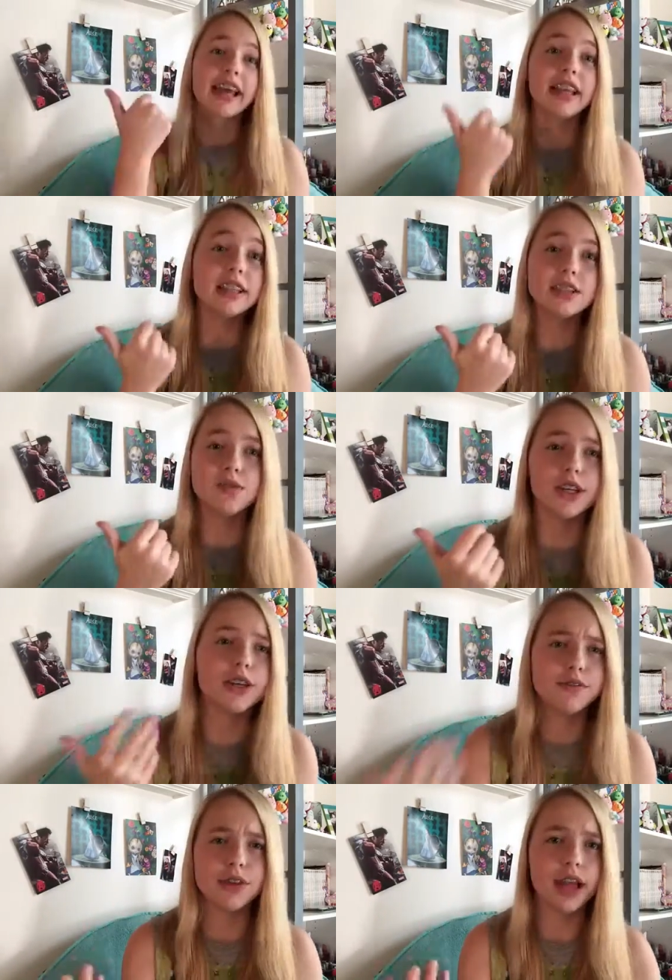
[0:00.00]
Like this
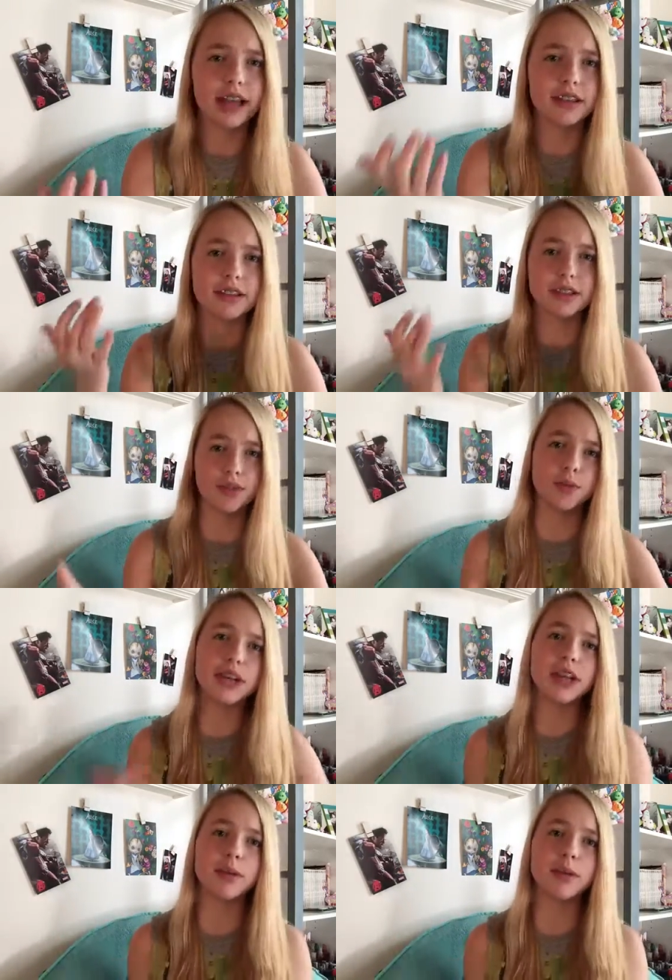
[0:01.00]
video if you like this, if you want to